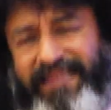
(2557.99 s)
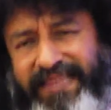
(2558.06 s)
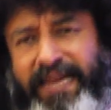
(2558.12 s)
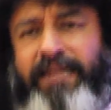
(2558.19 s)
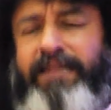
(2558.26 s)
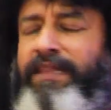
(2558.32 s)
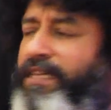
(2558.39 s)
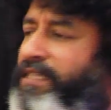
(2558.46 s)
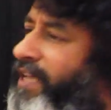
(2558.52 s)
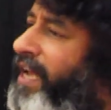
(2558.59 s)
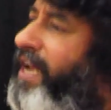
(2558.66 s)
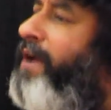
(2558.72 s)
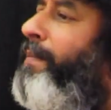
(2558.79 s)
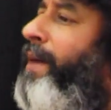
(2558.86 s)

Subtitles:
Then the senior